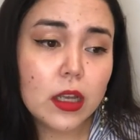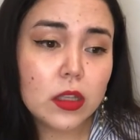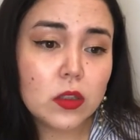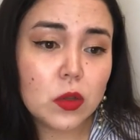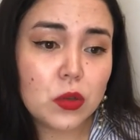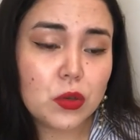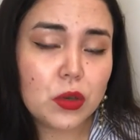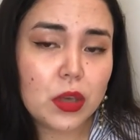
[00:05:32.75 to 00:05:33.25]

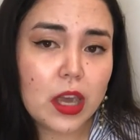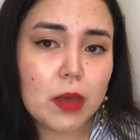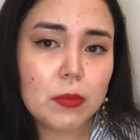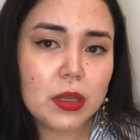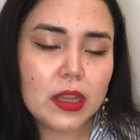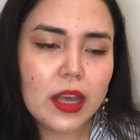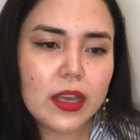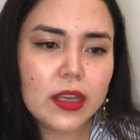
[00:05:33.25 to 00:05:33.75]
So you
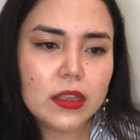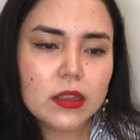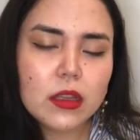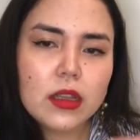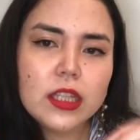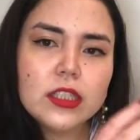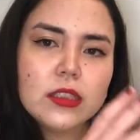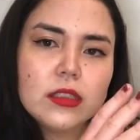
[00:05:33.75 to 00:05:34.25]
can't be like,
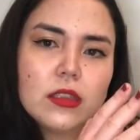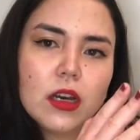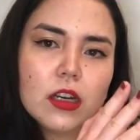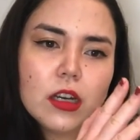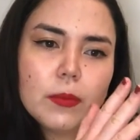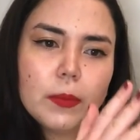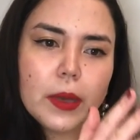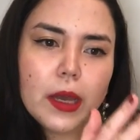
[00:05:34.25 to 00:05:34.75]
let's
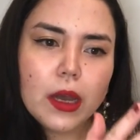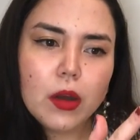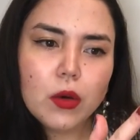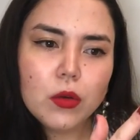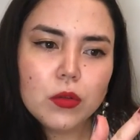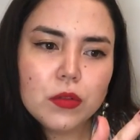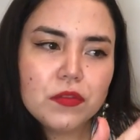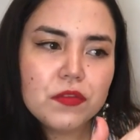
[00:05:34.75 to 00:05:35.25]
talk
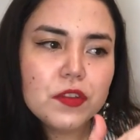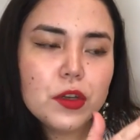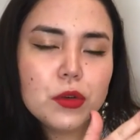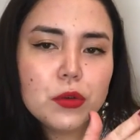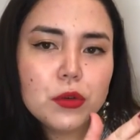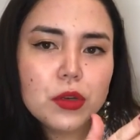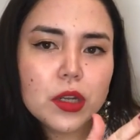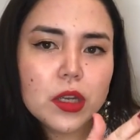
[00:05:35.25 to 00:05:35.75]
about
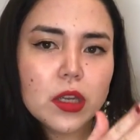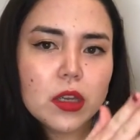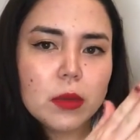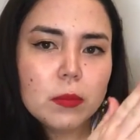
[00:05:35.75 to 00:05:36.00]
food,